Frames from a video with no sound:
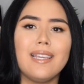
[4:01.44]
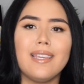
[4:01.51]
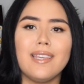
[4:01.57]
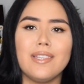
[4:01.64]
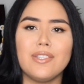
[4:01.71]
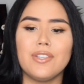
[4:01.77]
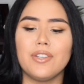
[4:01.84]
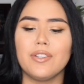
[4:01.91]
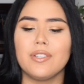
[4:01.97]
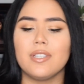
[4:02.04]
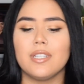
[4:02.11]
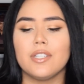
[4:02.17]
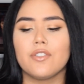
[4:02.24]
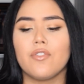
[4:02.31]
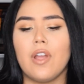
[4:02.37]
like easier
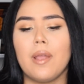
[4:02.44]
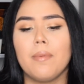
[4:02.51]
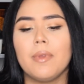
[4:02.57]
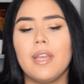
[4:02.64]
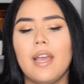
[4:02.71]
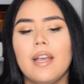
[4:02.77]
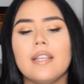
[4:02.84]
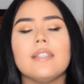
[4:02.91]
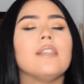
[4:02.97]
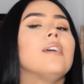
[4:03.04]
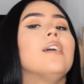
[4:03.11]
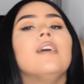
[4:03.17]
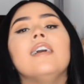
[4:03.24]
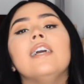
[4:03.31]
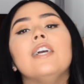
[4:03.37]
to describe it as.
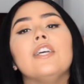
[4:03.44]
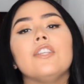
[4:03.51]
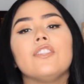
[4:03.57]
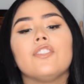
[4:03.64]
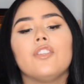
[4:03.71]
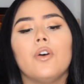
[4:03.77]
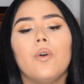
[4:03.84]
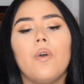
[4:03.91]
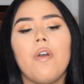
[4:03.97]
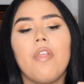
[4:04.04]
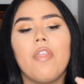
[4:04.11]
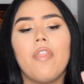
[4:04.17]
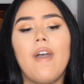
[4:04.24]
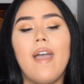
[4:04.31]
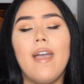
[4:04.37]
So
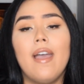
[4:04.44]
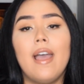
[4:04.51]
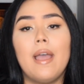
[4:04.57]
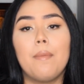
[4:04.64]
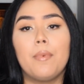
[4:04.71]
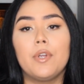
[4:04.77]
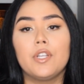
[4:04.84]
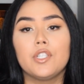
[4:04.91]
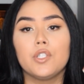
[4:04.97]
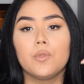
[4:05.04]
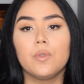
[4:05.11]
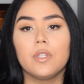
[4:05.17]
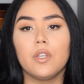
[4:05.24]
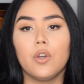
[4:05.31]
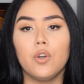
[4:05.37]
that I
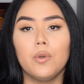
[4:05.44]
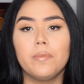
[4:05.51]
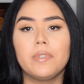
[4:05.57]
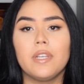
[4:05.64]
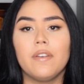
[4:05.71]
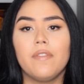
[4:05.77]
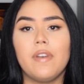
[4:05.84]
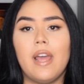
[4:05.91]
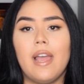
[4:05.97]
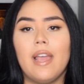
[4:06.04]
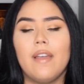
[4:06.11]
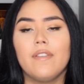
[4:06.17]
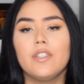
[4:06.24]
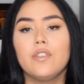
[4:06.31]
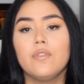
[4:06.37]
purchased with the hopes of not
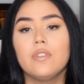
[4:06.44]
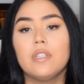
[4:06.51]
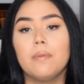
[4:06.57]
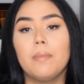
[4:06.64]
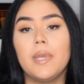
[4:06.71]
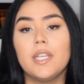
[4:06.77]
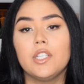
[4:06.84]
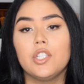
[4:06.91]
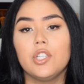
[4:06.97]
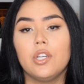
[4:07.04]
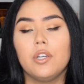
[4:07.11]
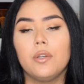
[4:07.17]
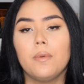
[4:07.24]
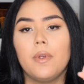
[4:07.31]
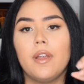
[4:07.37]
having to use the mesh
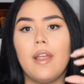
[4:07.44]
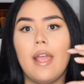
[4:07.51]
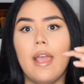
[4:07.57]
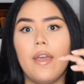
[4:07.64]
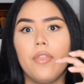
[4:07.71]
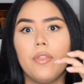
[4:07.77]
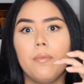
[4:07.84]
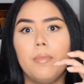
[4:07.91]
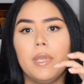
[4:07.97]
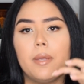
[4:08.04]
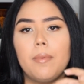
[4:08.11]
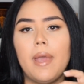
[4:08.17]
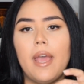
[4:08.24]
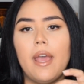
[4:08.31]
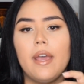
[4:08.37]
underwear and the
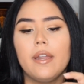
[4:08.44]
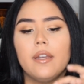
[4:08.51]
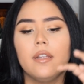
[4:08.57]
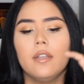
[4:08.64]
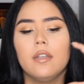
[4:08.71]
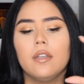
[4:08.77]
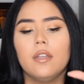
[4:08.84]
big pad.